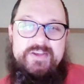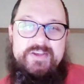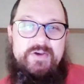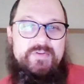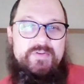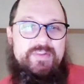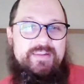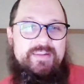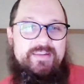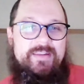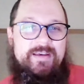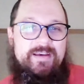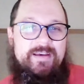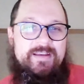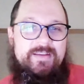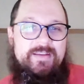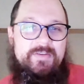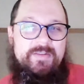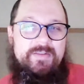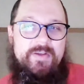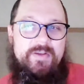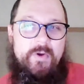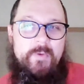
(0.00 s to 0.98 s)
So
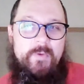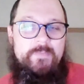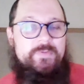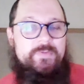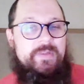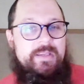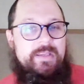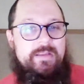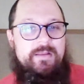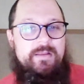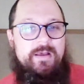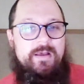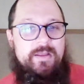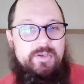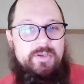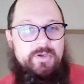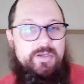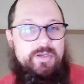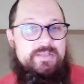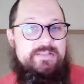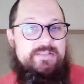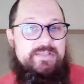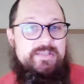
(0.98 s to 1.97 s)
hopefully
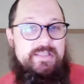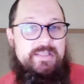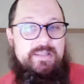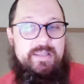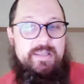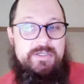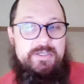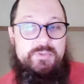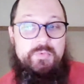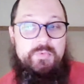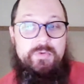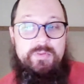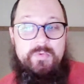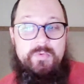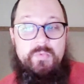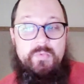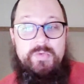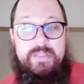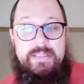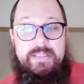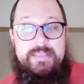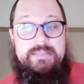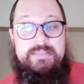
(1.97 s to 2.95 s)
you're going to see the
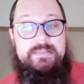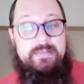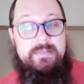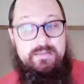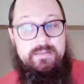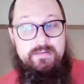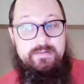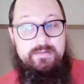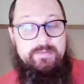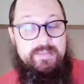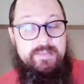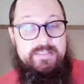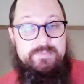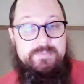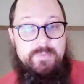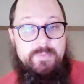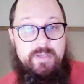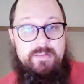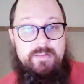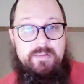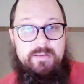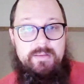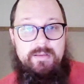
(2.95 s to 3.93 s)
release this
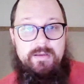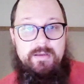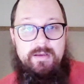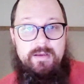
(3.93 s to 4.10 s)
month,